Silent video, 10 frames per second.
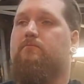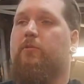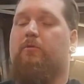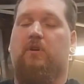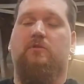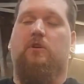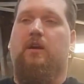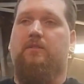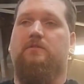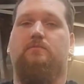We want to
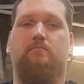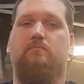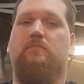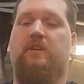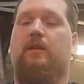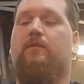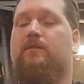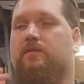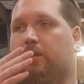try and just get this